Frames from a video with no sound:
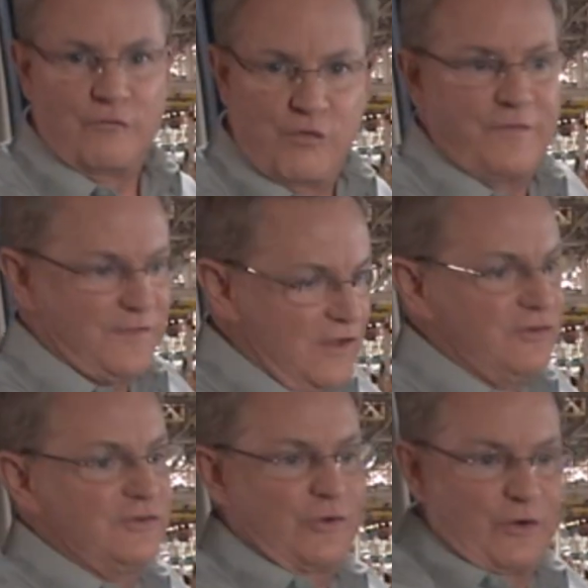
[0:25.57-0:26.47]
of what these
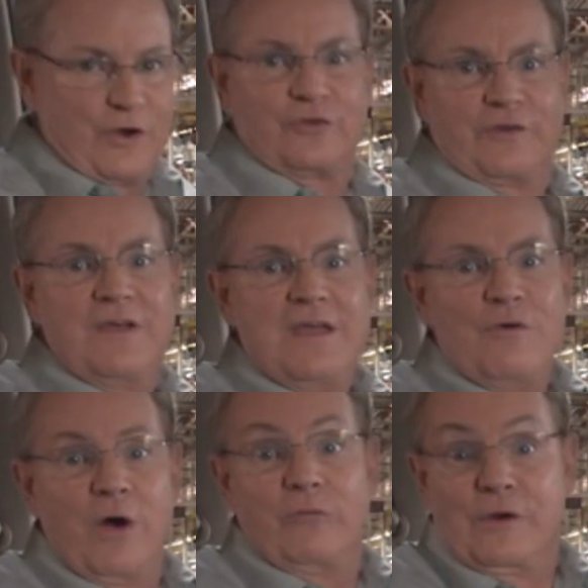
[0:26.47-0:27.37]
interiors have, well,